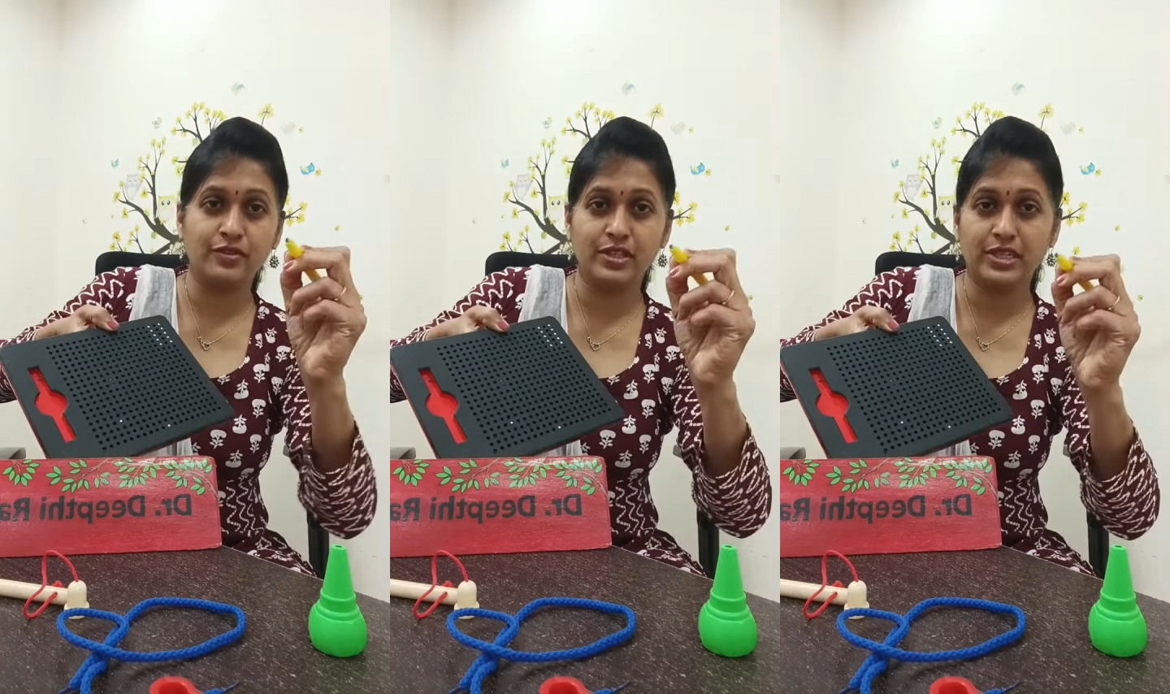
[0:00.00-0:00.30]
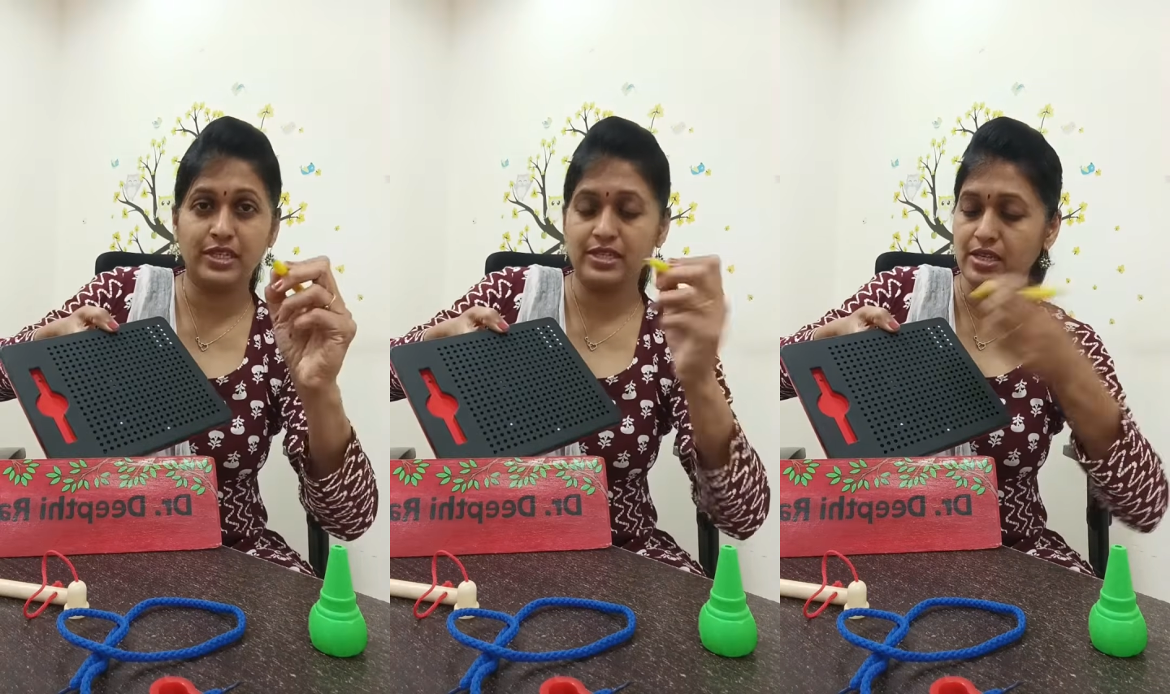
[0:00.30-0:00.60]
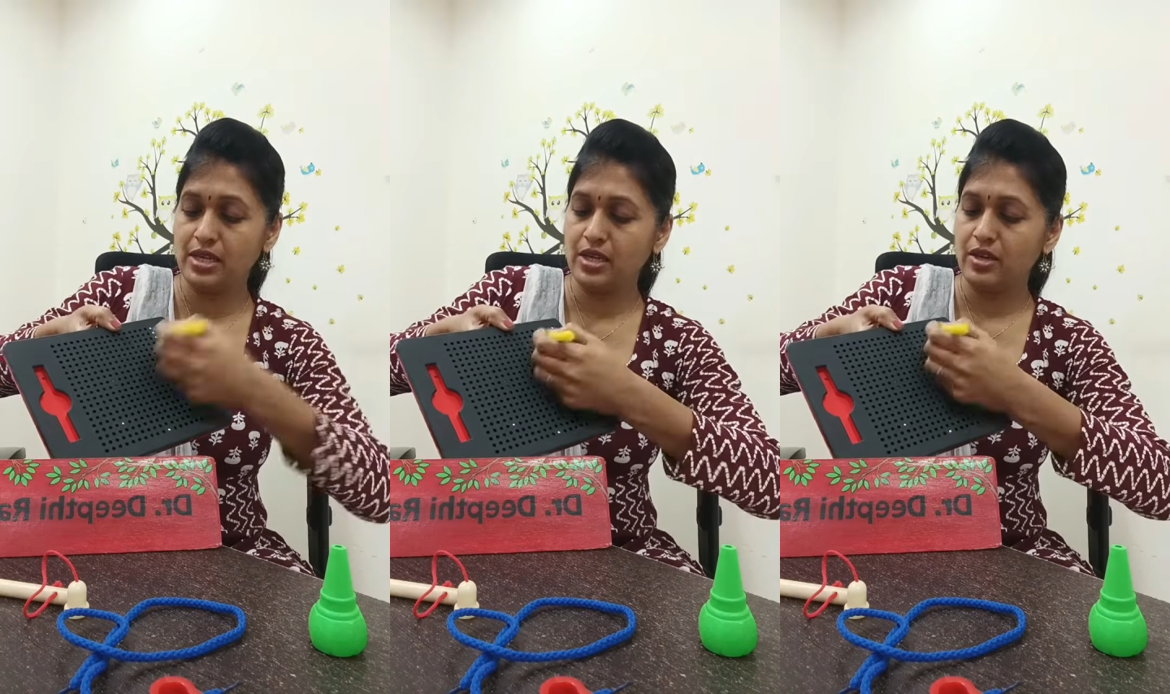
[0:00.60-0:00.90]
the kids.
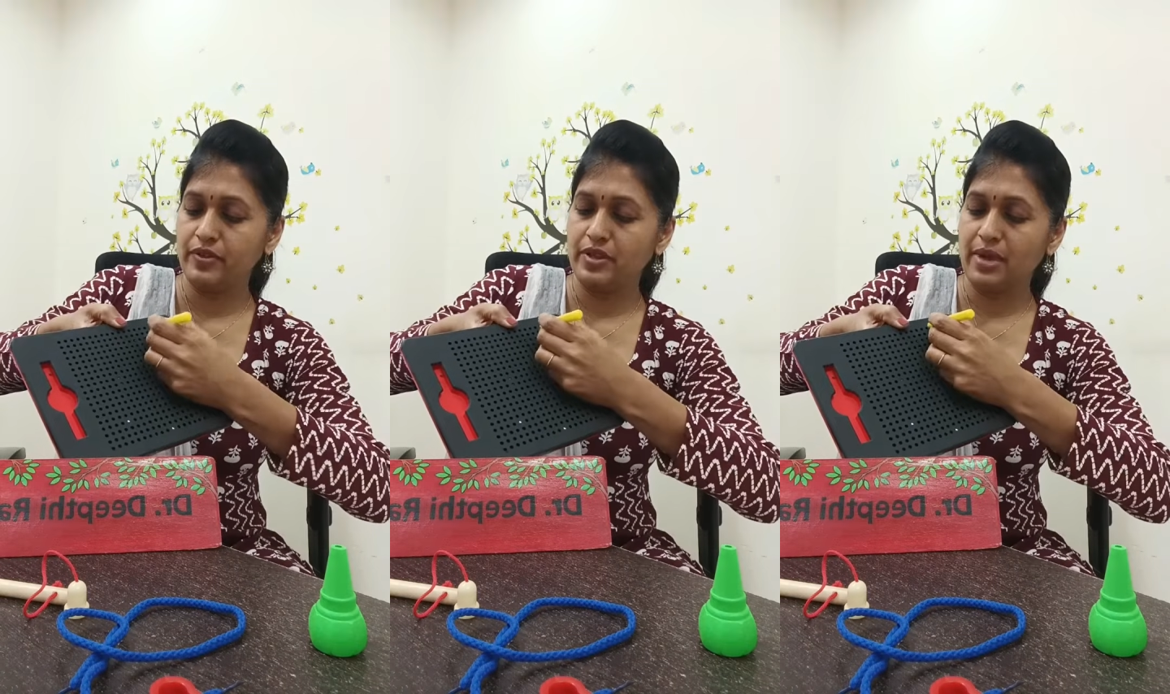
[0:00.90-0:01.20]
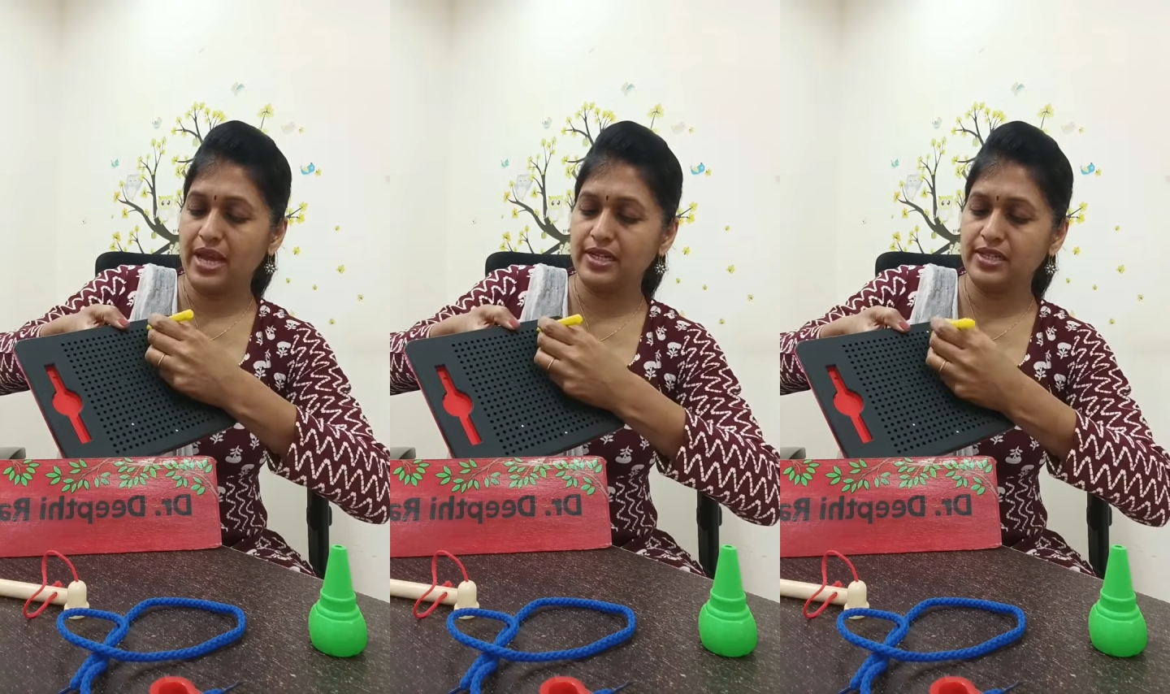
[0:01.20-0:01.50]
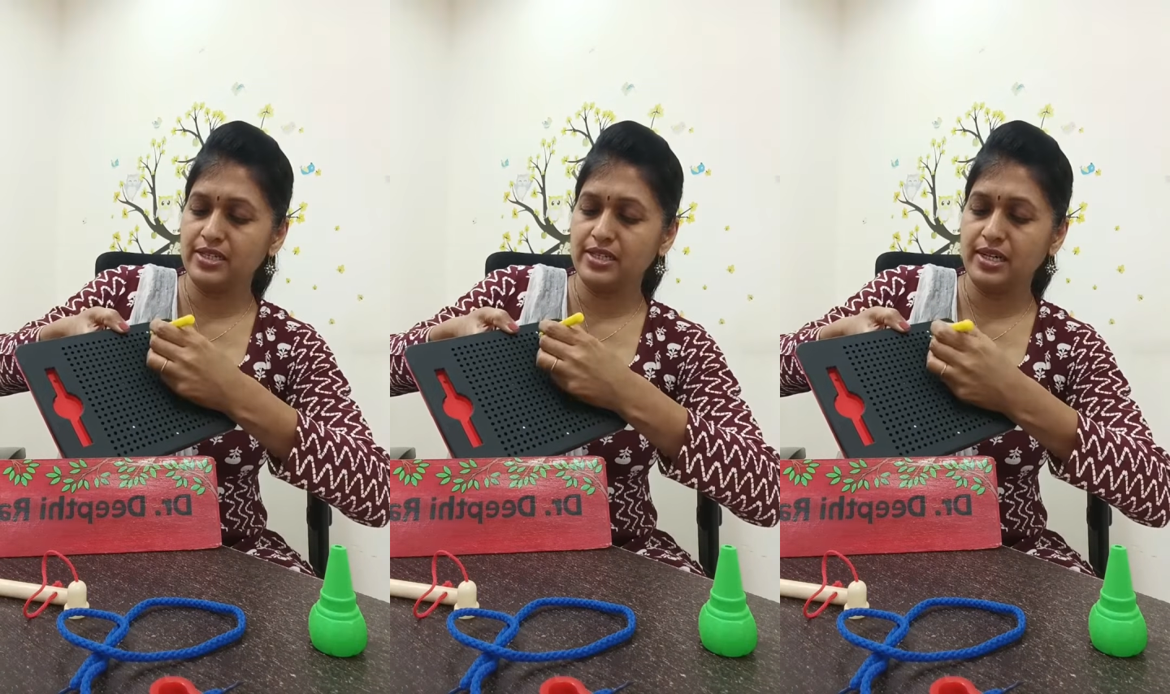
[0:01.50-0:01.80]
With a magnet
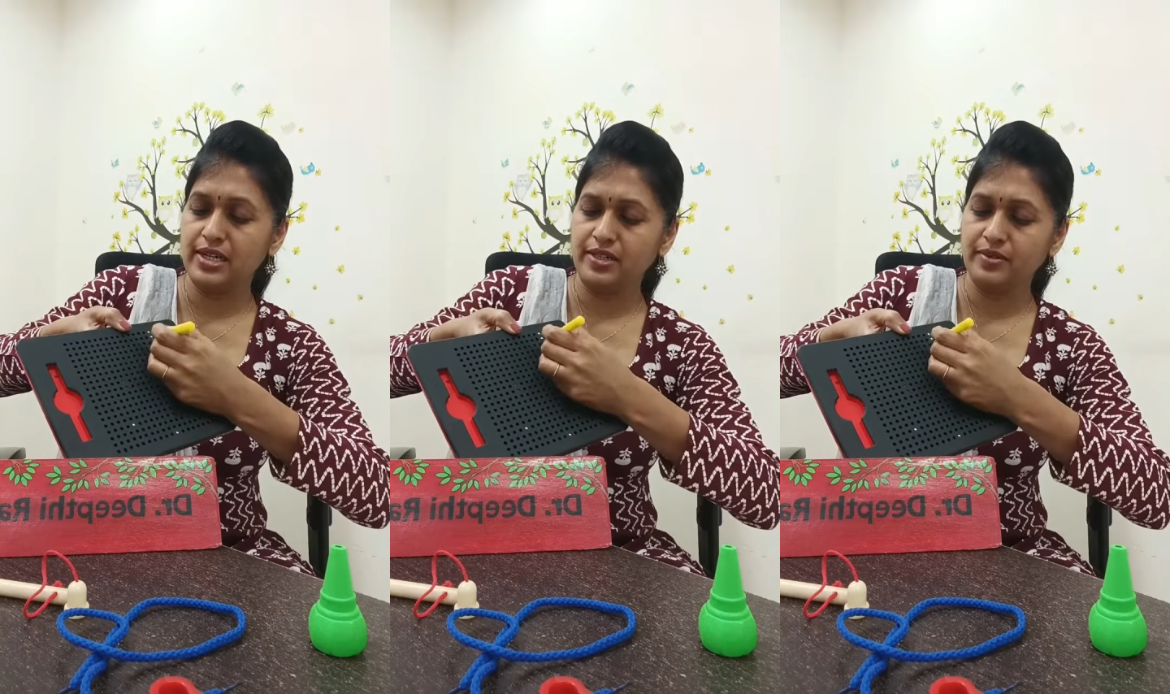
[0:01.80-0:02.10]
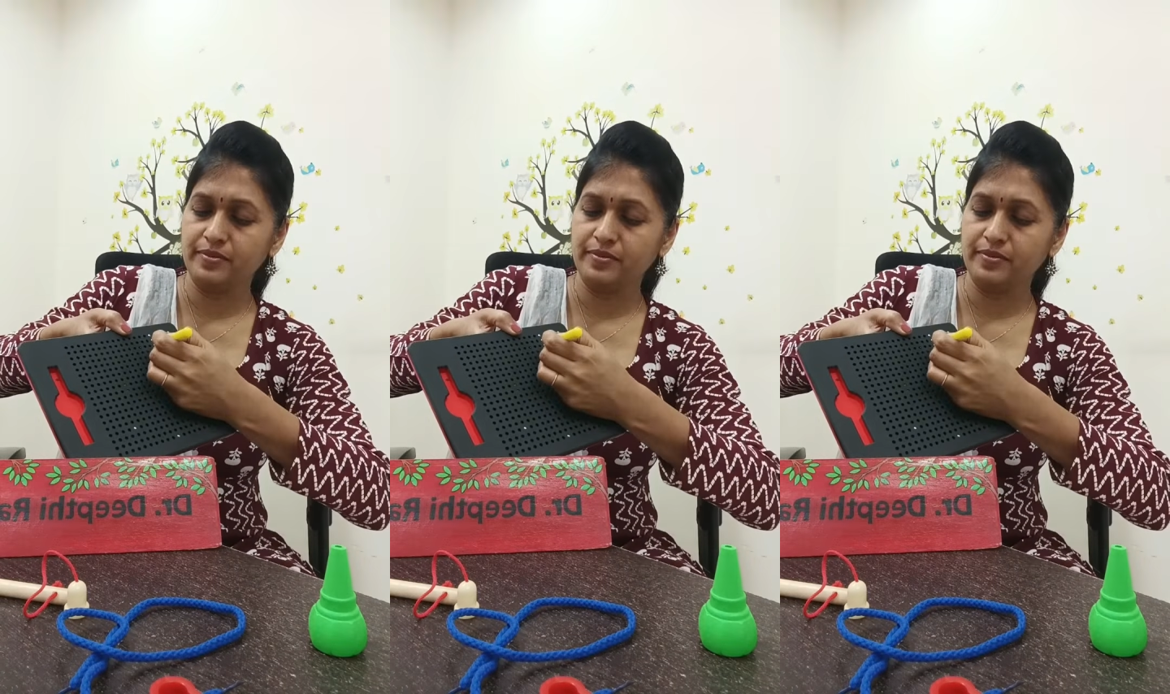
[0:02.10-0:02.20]
skillet,